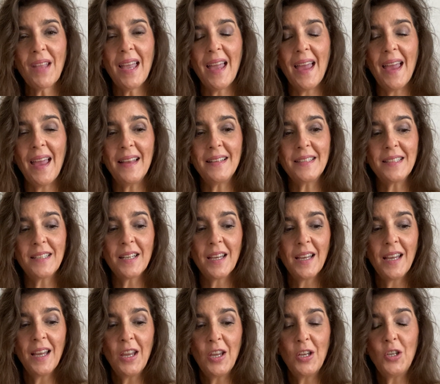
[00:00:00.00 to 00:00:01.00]
and
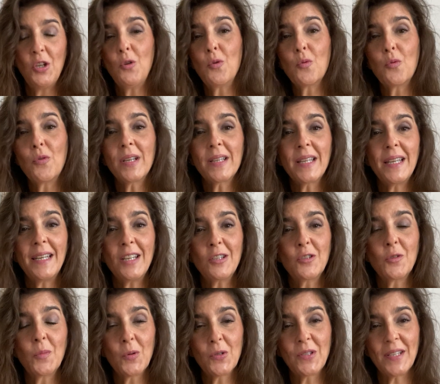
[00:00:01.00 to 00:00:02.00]
you really need
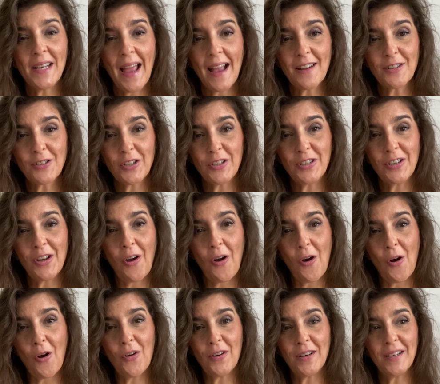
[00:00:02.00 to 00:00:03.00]
to put an action
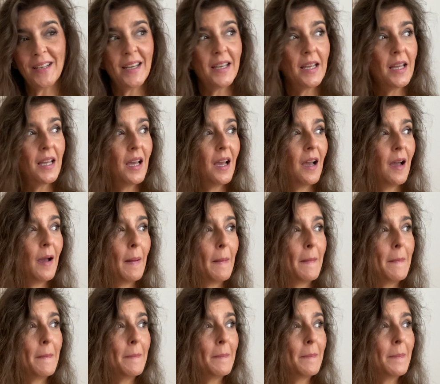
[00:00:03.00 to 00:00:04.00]
on
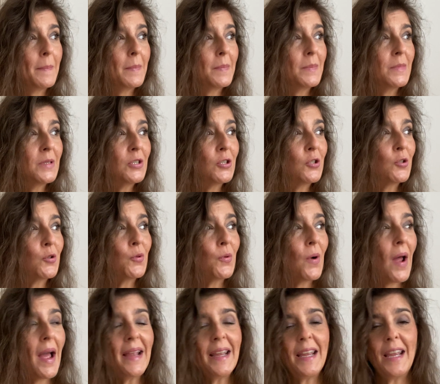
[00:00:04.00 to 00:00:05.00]

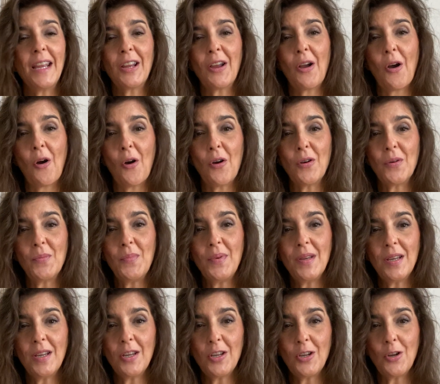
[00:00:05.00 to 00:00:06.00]
trying on
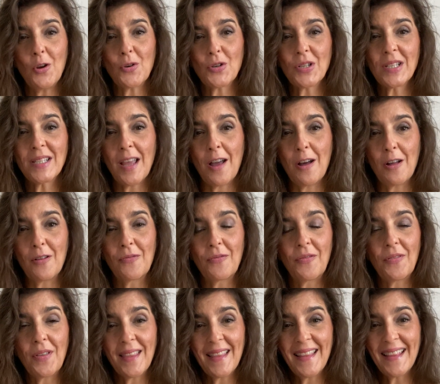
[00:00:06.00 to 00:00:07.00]
being
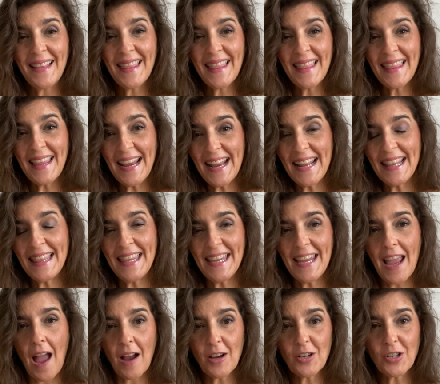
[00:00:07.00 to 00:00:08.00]
yourself in the
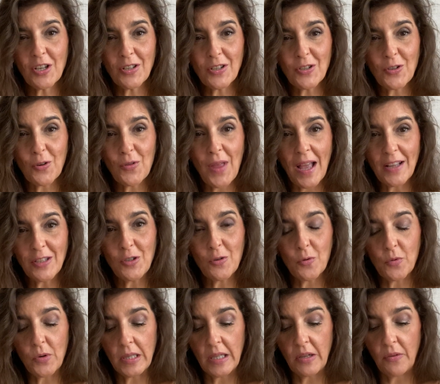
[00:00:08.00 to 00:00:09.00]
action so that you
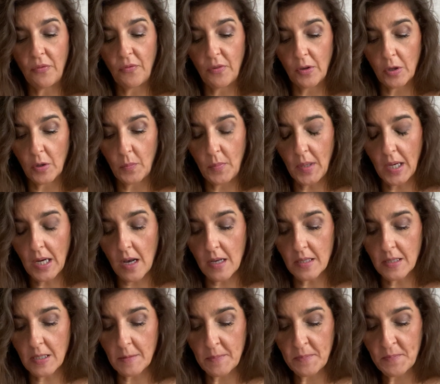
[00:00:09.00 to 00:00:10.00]
really feel,
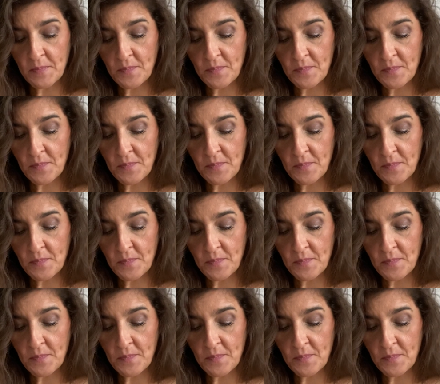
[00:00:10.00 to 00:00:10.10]
because